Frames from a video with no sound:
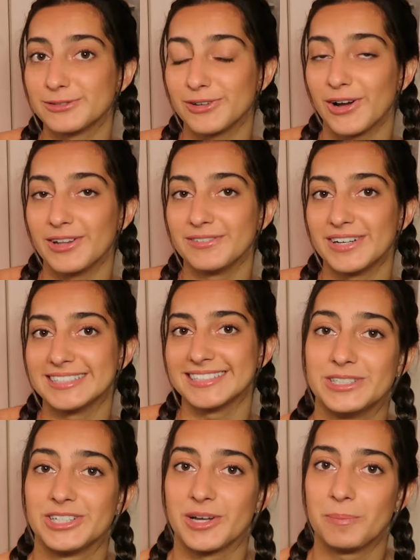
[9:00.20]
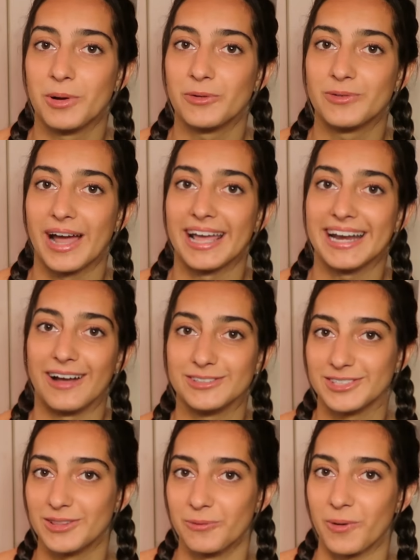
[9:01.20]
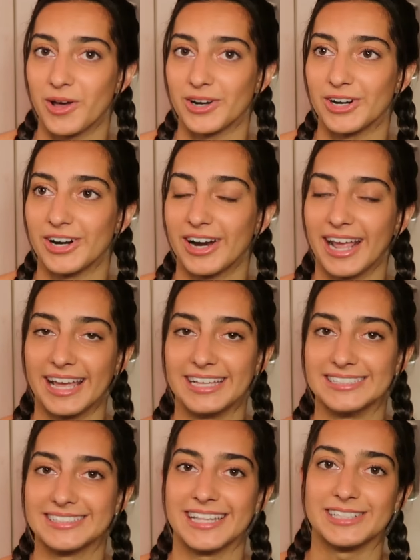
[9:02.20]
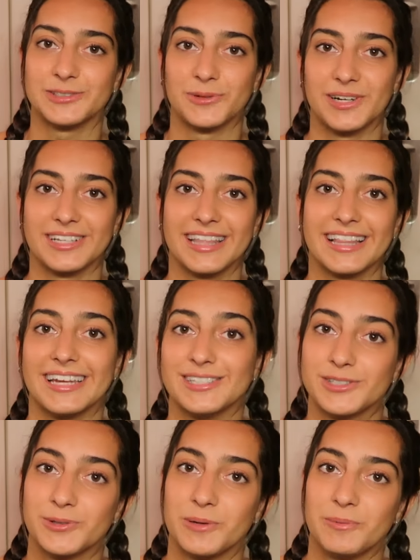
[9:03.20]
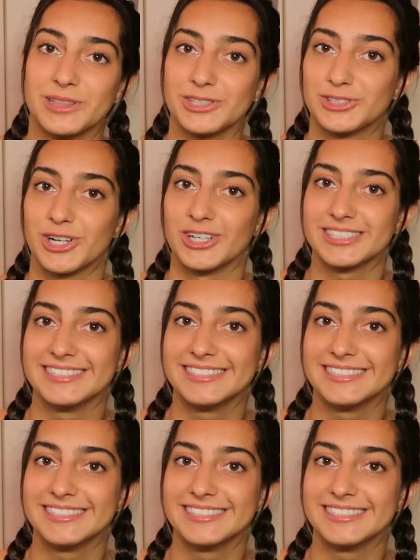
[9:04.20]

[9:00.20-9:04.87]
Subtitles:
for all of us. We took a boat ride out to the water, and that's where they let us swim with the sharks